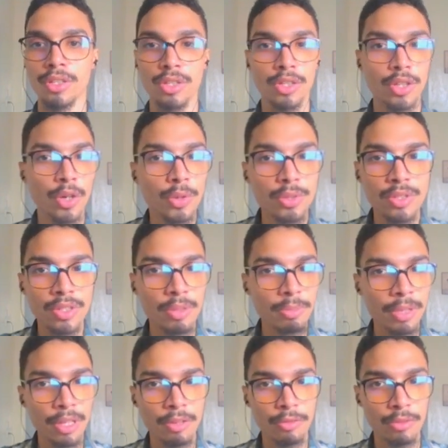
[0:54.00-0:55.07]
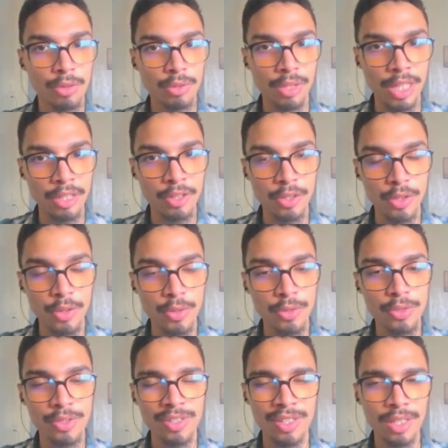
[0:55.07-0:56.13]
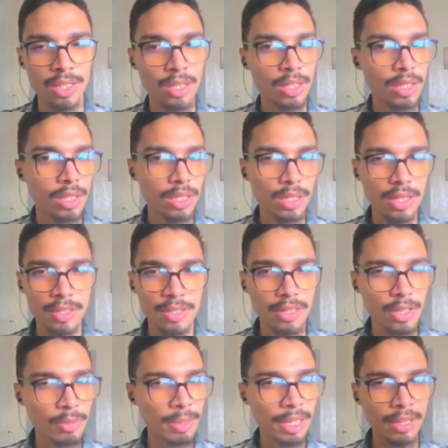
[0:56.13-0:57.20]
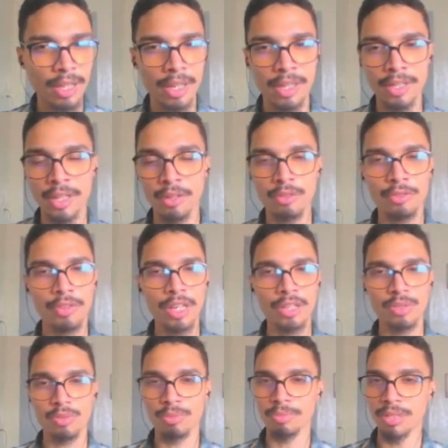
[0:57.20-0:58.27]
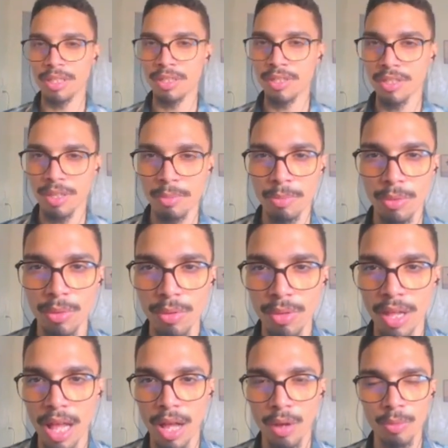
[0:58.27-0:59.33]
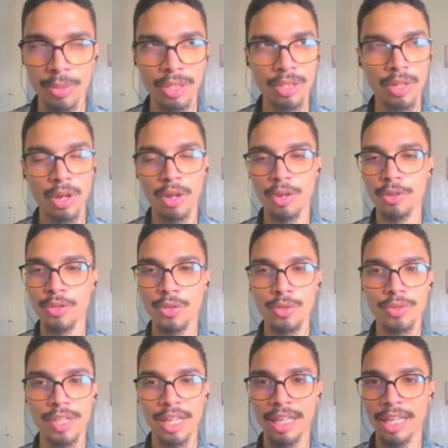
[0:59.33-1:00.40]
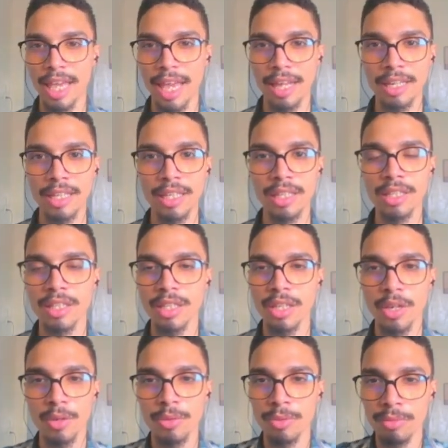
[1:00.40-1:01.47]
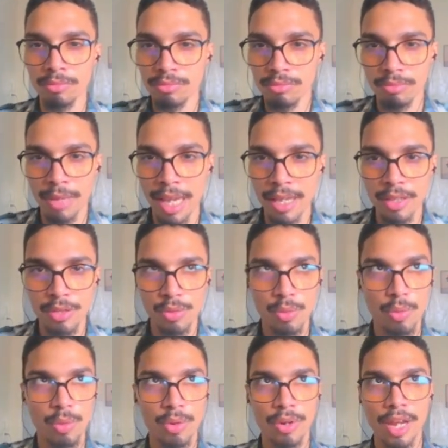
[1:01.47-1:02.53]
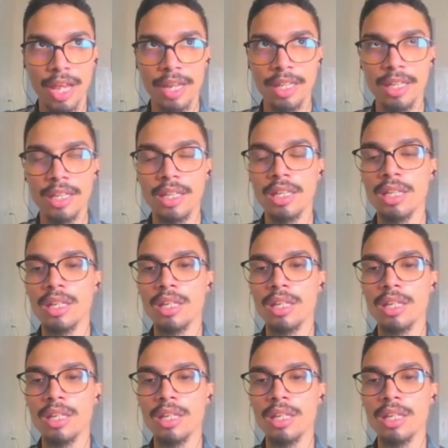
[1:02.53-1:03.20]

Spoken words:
code snippet for later use. This command line interface will be simple. I'll be not using any code base or any